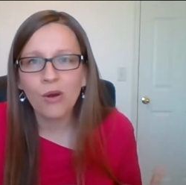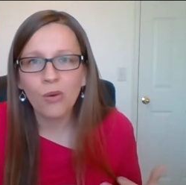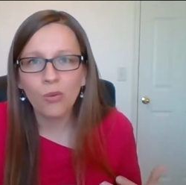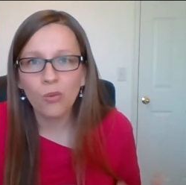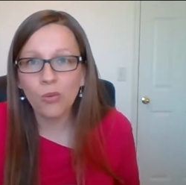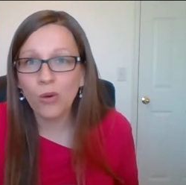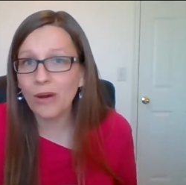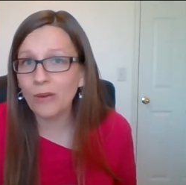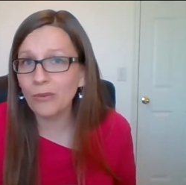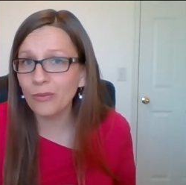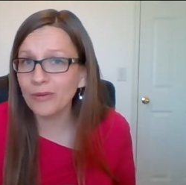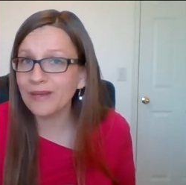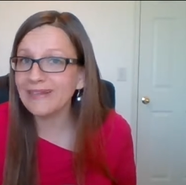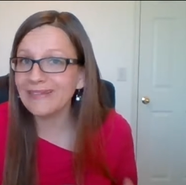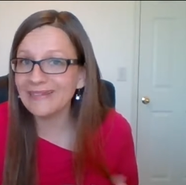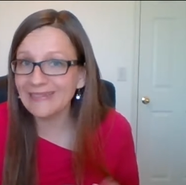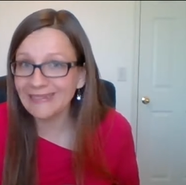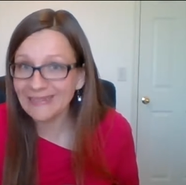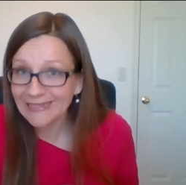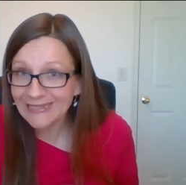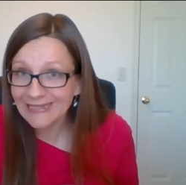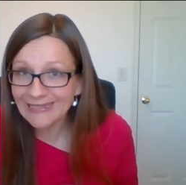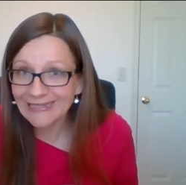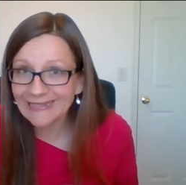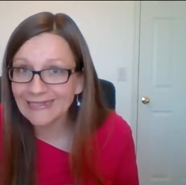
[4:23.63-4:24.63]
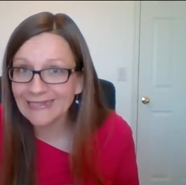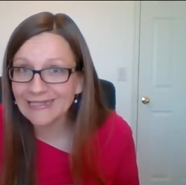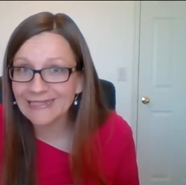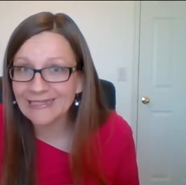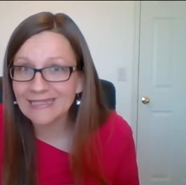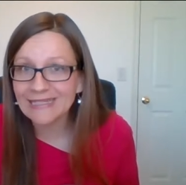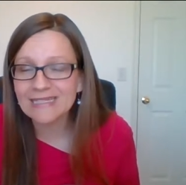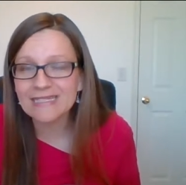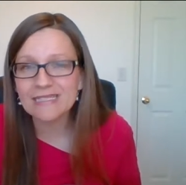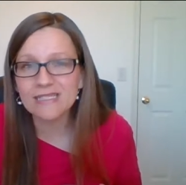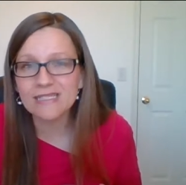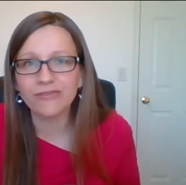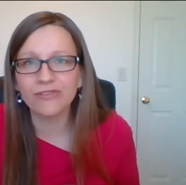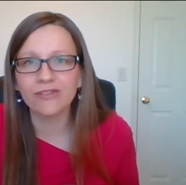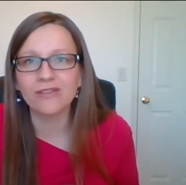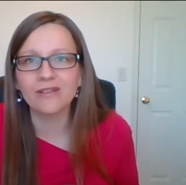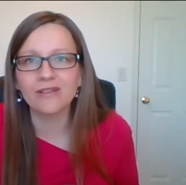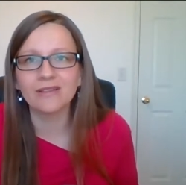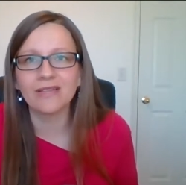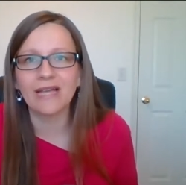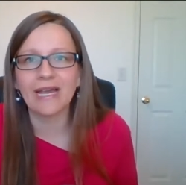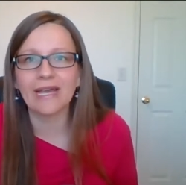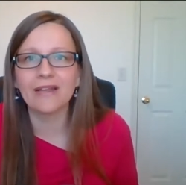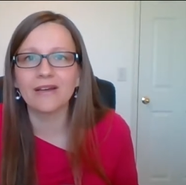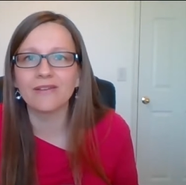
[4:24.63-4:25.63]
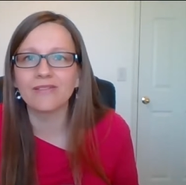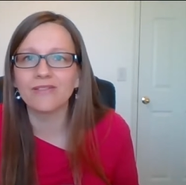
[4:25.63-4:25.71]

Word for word: what we need is for the light